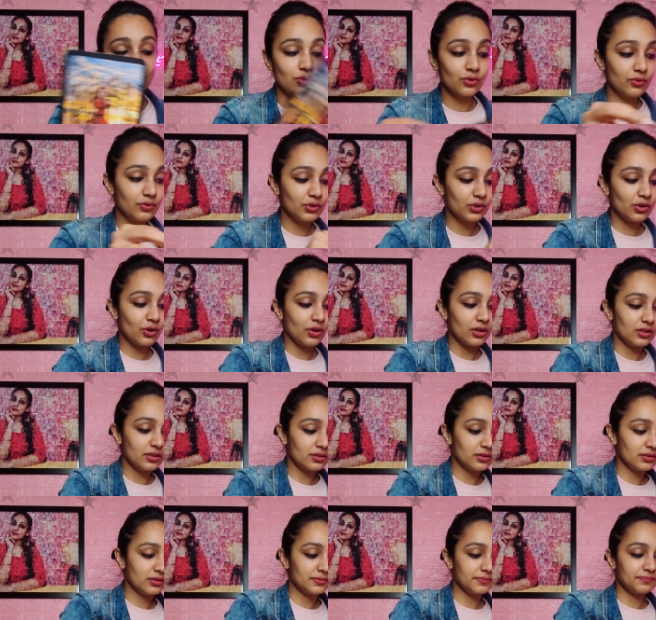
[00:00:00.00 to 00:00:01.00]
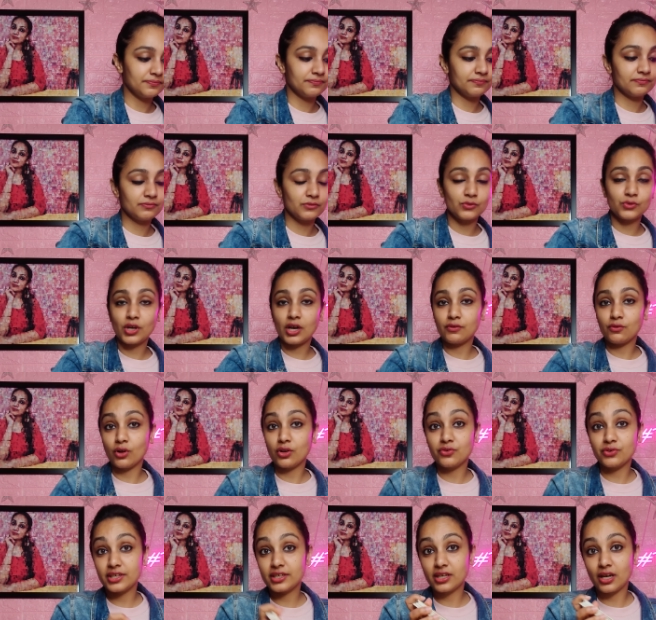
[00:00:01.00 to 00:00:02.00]
overall. You have
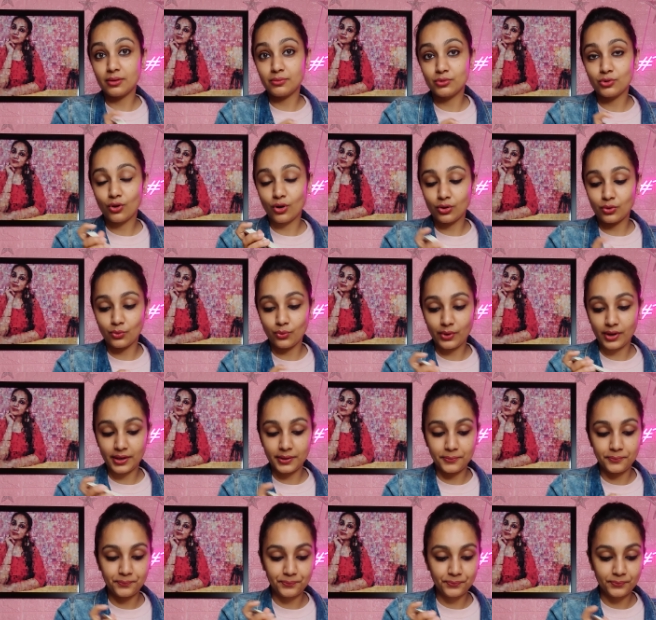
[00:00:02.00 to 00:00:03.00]
already come a long way.